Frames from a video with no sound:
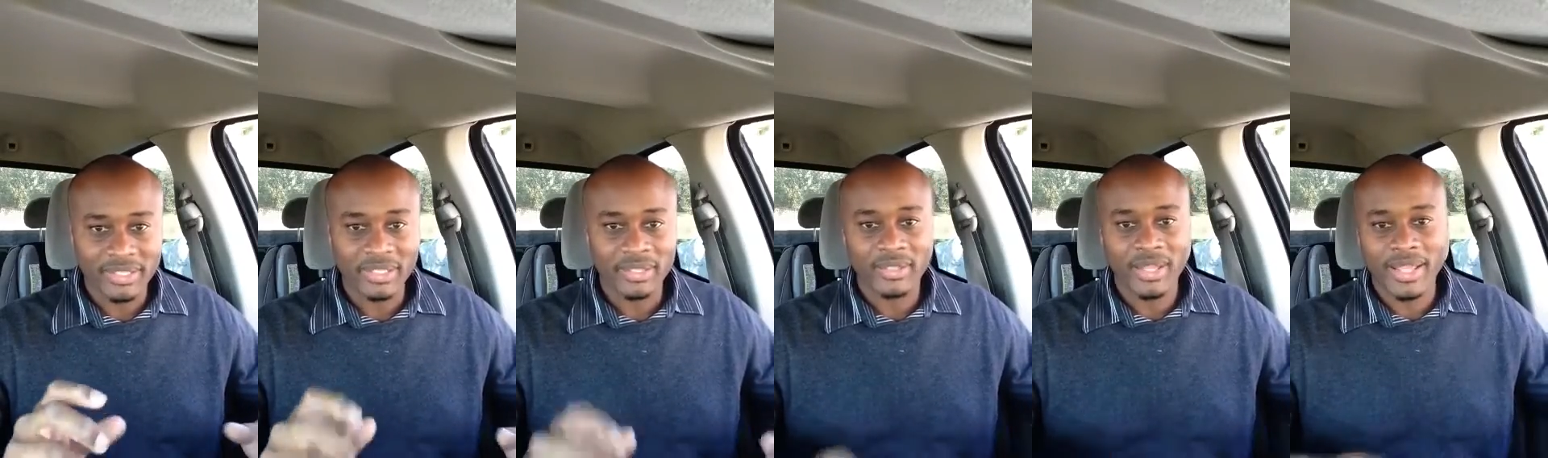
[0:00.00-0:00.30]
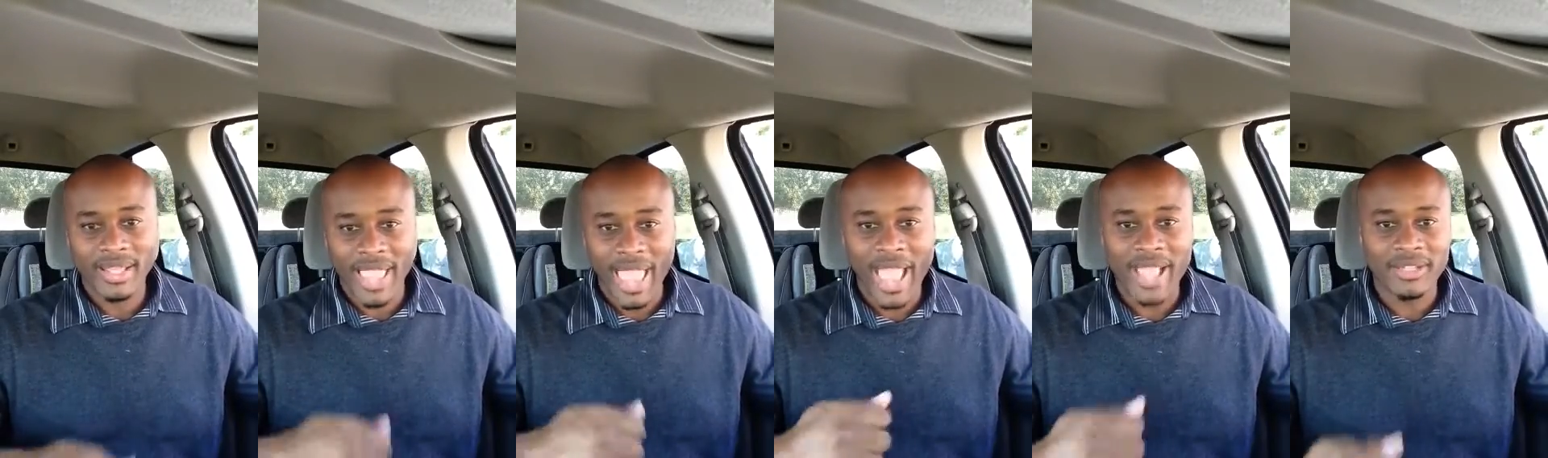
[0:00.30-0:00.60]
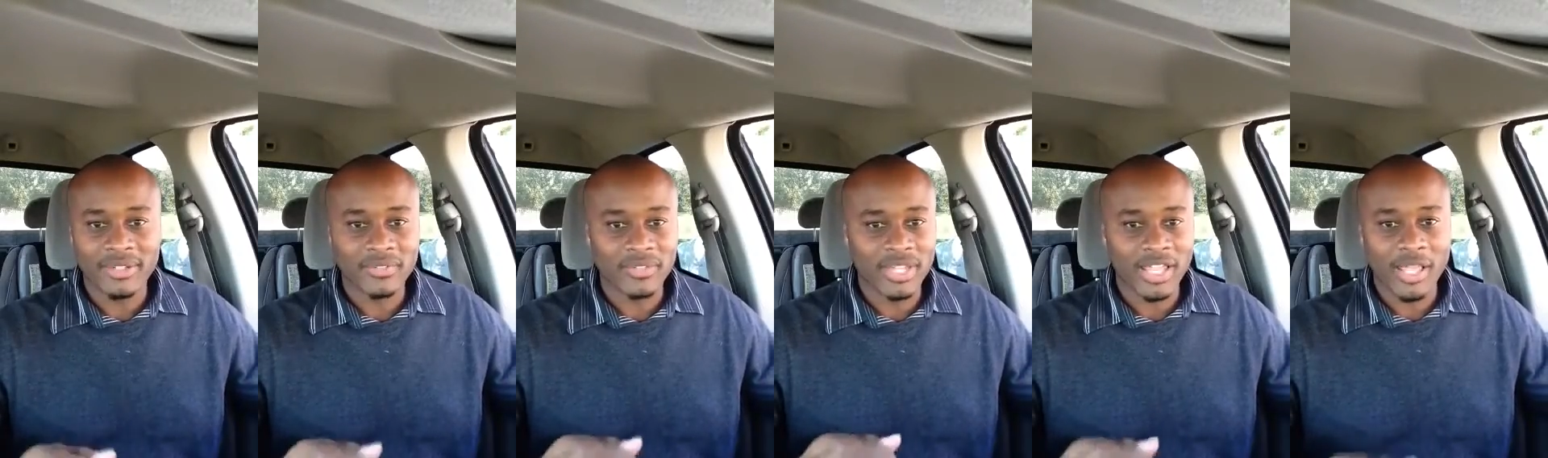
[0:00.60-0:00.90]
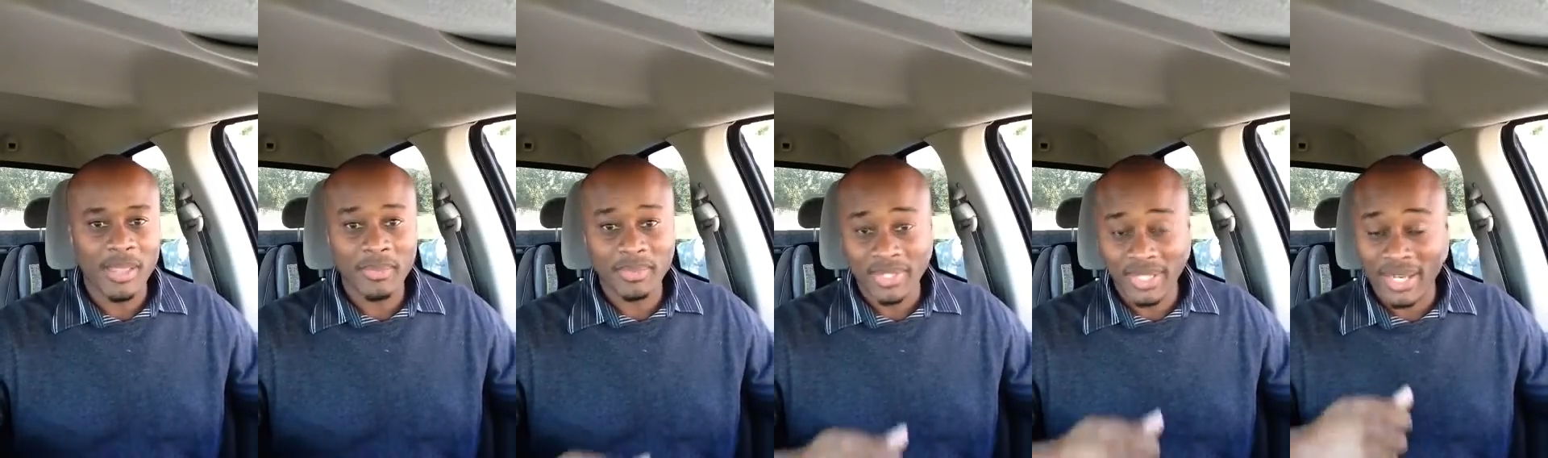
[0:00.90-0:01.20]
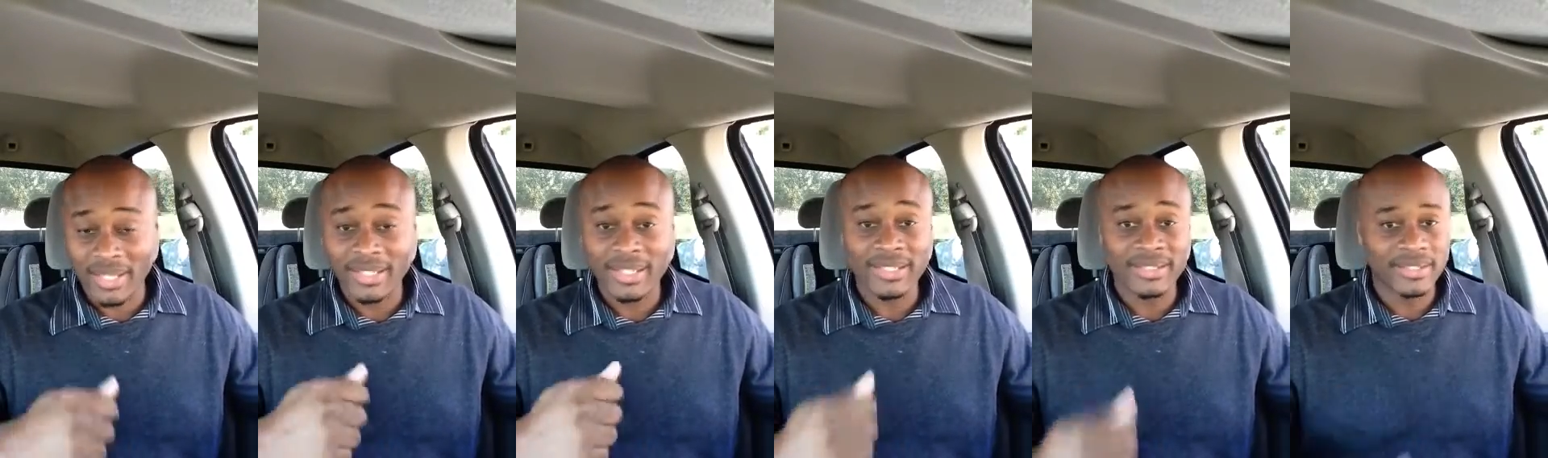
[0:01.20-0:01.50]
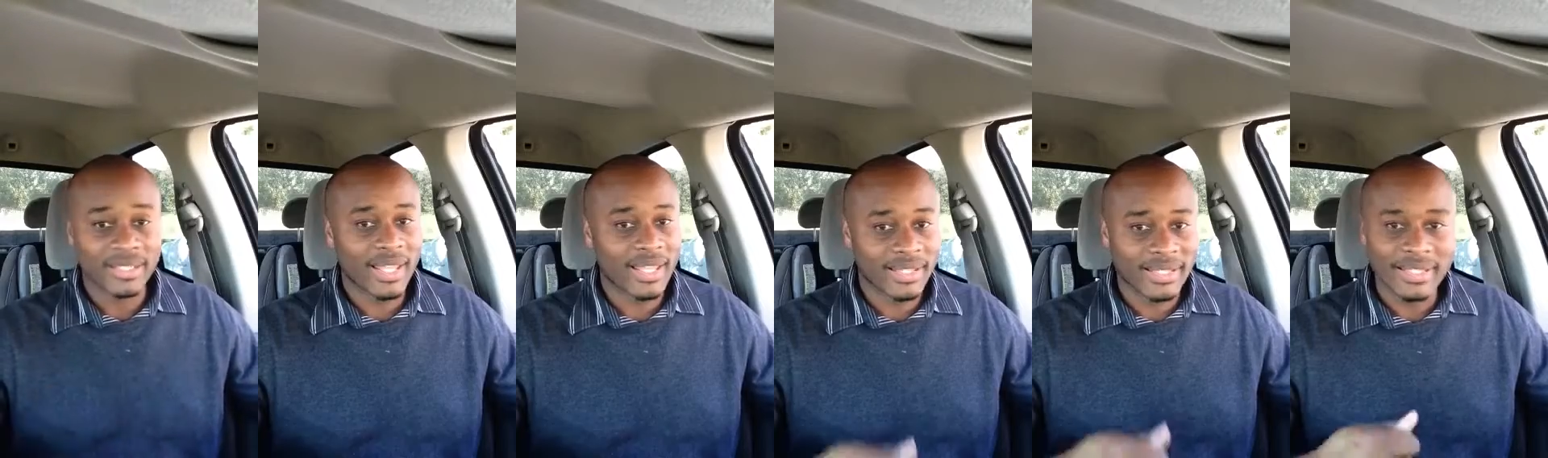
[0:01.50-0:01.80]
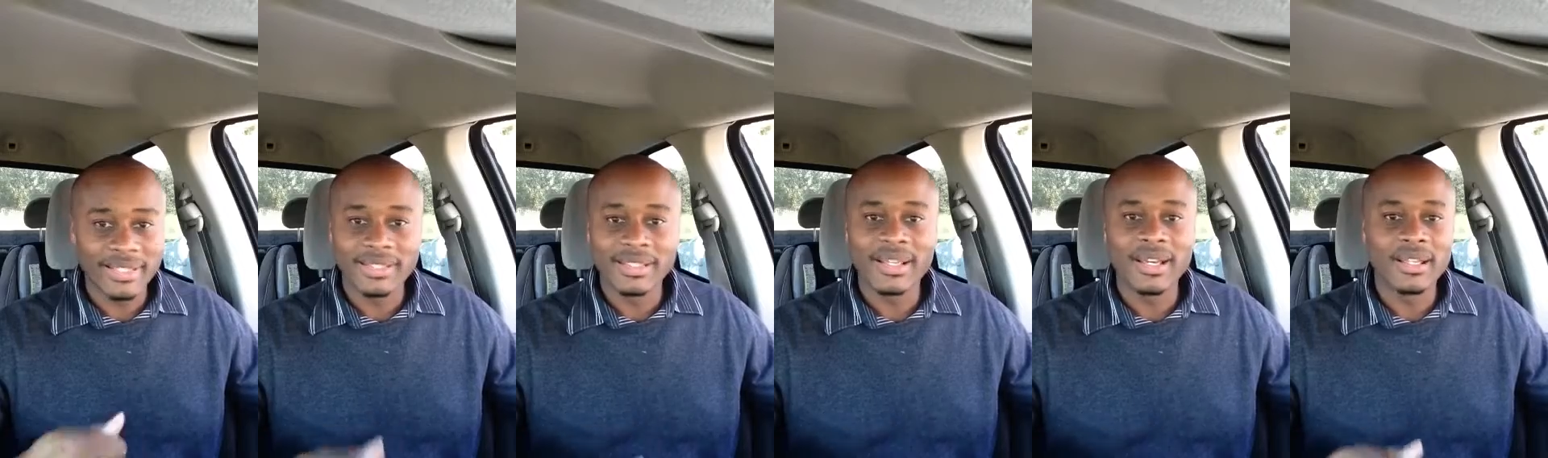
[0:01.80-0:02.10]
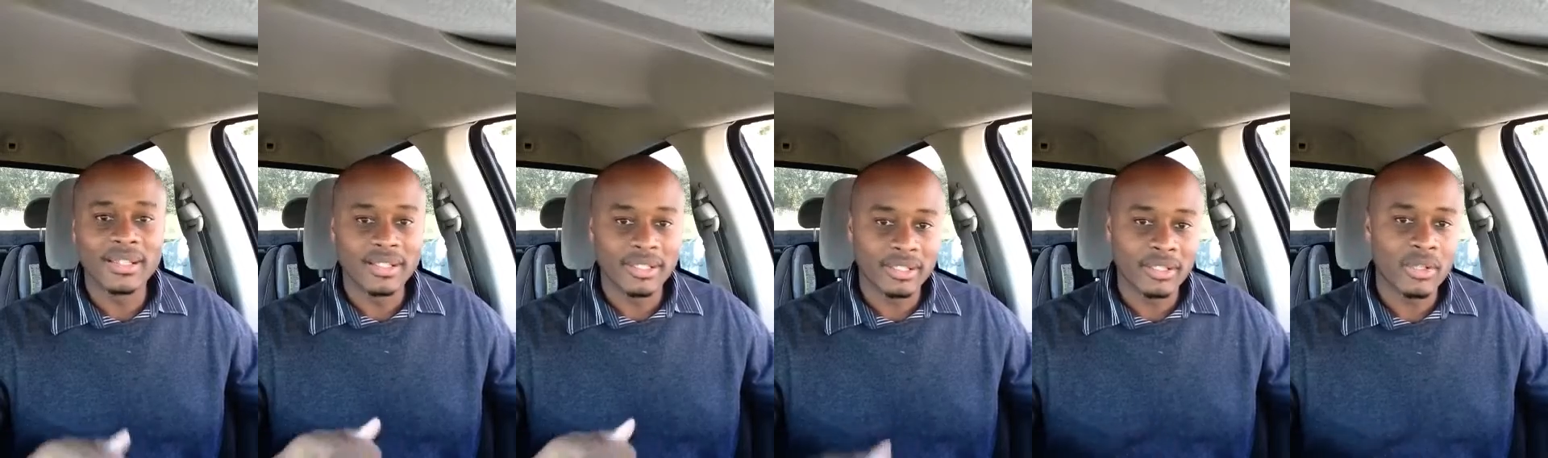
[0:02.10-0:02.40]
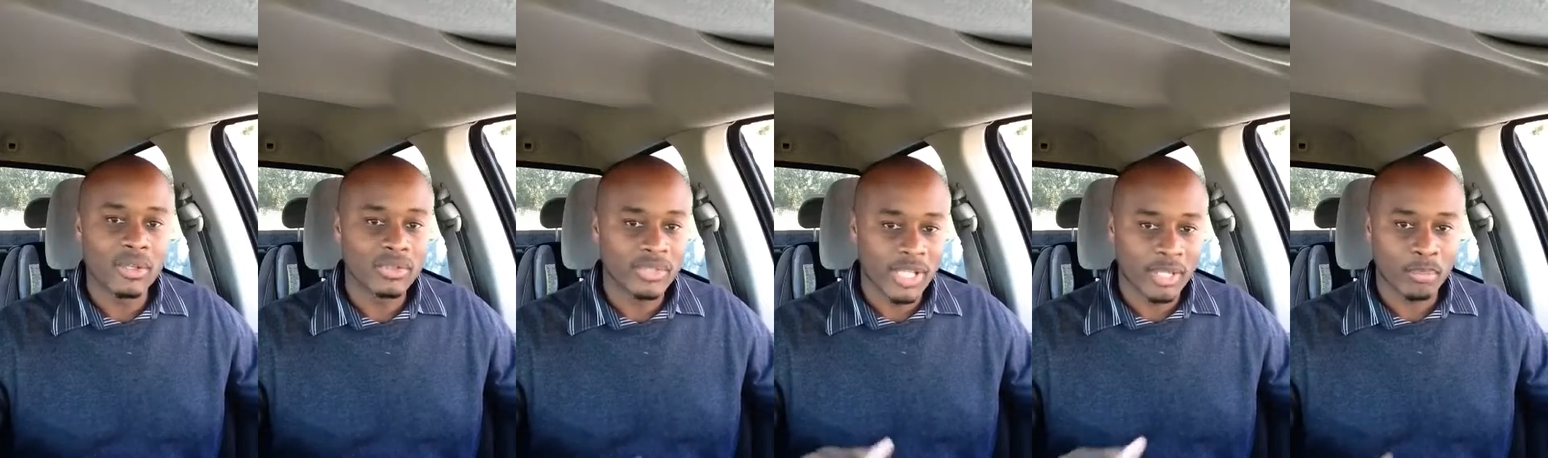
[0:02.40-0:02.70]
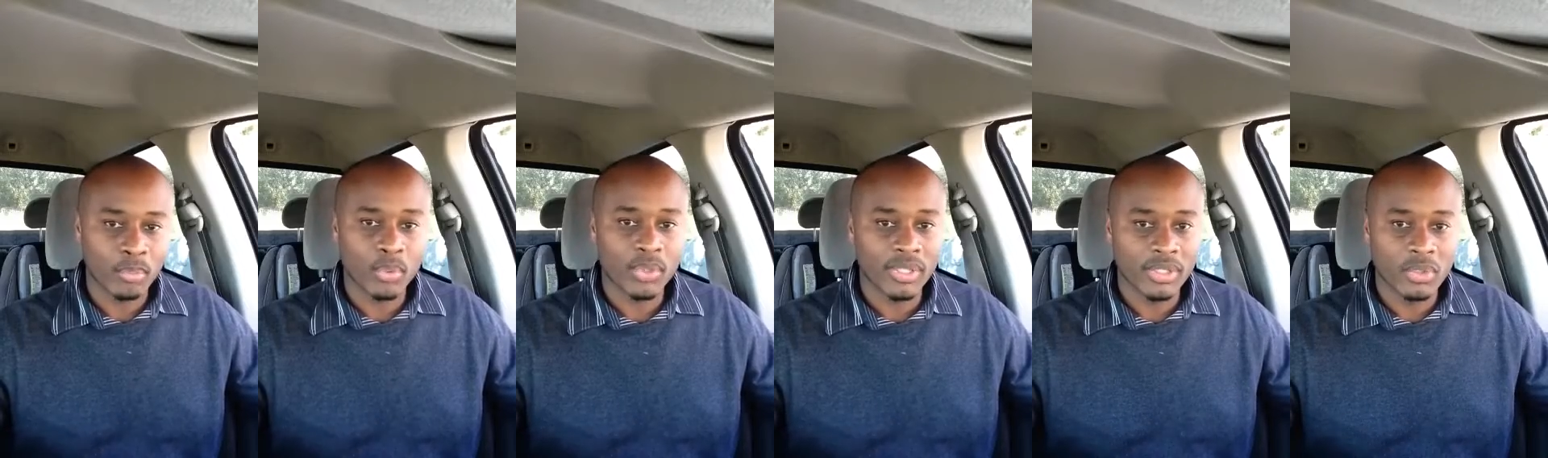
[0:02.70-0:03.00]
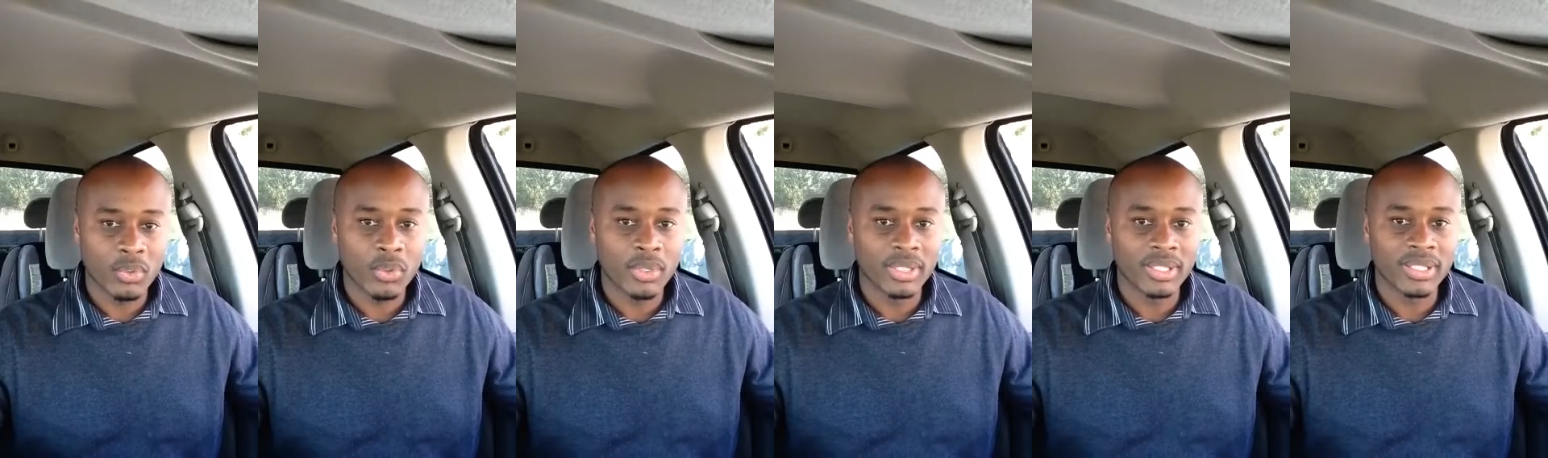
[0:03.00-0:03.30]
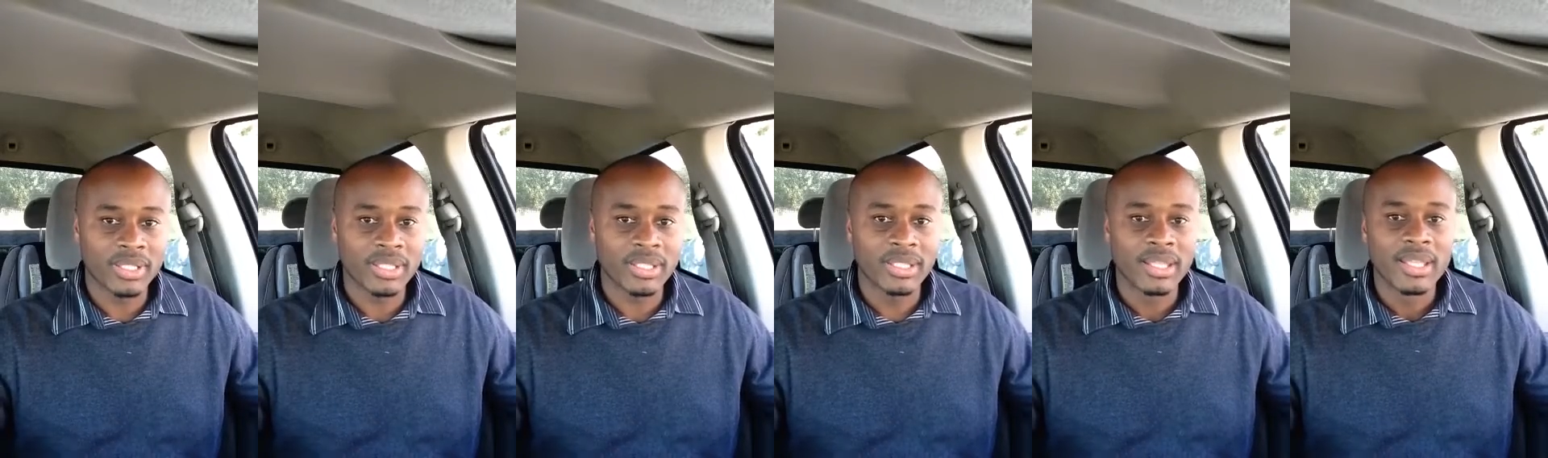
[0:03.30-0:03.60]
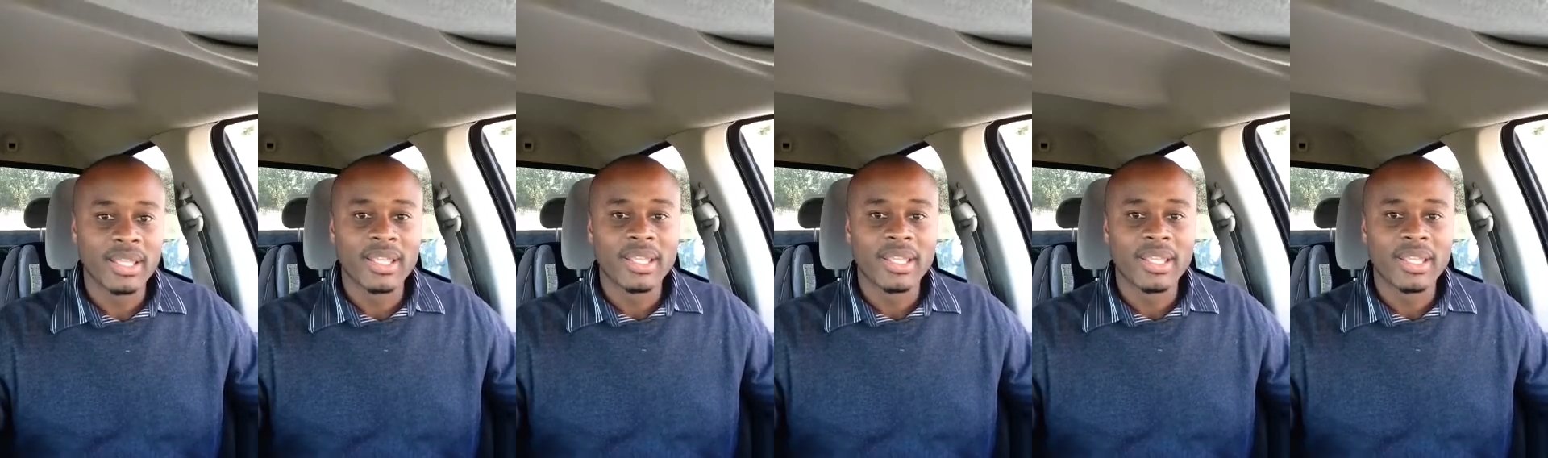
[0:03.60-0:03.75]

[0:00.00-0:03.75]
They're like active claims that I need to like get done and close like pretty quickly.